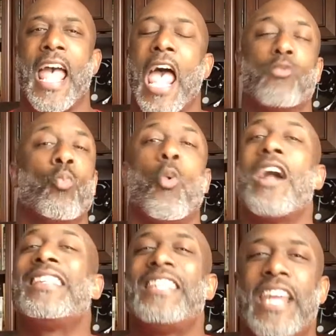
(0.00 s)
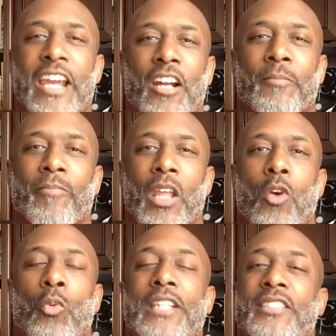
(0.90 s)
And one year,
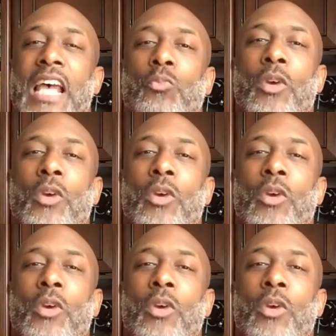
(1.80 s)
we said